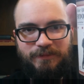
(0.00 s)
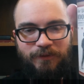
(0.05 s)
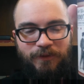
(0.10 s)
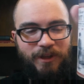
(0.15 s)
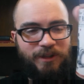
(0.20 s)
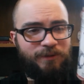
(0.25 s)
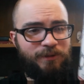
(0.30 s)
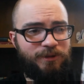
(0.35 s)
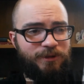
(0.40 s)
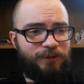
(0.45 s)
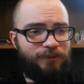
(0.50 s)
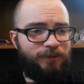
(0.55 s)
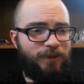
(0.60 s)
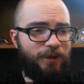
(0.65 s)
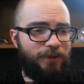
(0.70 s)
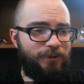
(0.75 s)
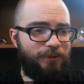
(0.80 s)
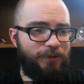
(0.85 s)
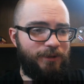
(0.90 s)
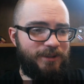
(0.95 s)
if that's what your
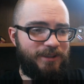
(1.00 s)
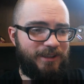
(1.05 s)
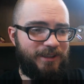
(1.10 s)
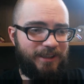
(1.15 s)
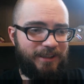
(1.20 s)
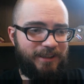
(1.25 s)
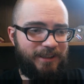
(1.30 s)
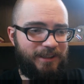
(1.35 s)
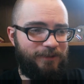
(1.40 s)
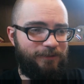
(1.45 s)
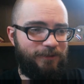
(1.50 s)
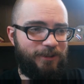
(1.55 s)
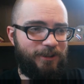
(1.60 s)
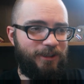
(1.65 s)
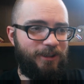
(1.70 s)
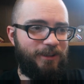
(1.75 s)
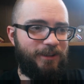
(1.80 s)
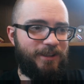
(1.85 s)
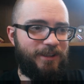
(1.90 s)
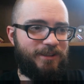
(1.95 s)
father looks like, that's
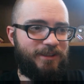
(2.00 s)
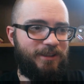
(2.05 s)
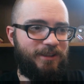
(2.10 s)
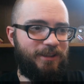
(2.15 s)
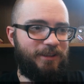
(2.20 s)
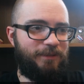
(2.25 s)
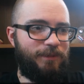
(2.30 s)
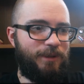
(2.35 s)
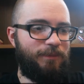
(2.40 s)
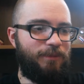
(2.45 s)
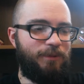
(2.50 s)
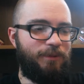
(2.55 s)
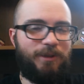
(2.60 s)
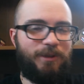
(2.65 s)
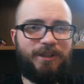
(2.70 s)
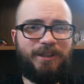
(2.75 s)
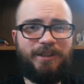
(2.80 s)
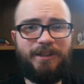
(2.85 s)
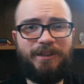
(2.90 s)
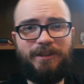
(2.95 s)
very interesting, and maybe we
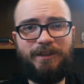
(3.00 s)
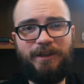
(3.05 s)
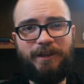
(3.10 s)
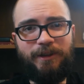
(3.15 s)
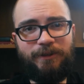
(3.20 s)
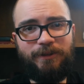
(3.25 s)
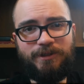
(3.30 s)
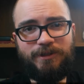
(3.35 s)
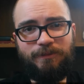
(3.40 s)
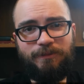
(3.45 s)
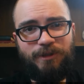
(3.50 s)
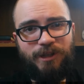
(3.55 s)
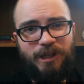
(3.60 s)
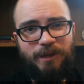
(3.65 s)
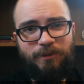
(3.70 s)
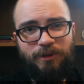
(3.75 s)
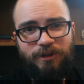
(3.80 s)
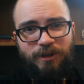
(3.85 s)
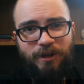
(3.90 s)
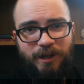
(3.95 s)
can get together
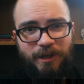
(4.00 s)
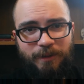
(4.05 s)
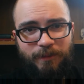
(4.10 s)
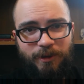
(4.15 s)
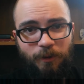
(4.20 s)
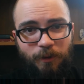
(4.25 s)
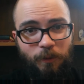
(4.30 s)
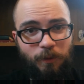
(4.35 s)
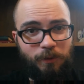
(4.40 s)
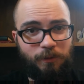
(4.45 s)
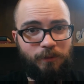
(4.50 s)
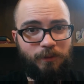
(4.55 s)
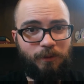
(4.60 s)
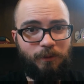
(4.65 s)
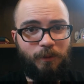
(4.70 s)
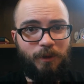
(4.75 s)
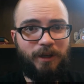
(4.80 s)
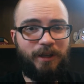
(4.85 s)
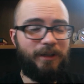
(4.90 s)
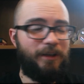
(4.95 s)
sometime and talk about World War
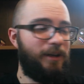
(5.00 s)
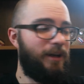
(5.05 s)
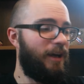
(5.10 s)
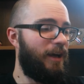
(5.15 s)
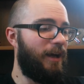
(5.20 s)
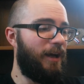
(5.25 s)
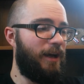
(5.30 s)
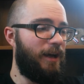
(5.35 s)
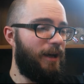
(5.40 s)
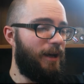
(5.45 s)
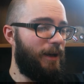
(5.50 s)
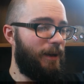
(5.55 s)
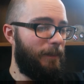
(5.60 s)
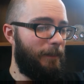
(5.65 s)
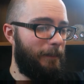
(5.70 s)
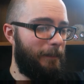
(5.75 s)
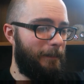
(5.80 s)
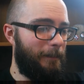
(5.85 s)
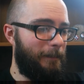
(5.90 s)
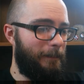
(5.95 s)

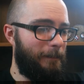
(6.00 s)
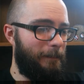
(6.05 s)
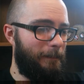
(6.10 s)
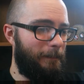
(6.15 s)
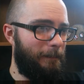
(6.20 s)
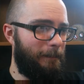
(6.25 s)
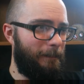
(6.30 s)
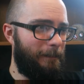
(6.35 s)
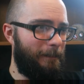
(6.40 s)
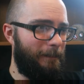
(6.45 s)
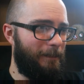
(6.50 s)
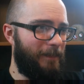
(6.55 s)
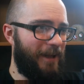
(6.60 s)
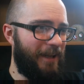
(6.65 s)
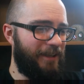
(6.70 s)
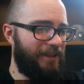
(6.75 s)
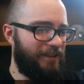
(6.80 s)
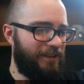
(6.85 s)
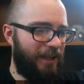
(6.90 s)
I.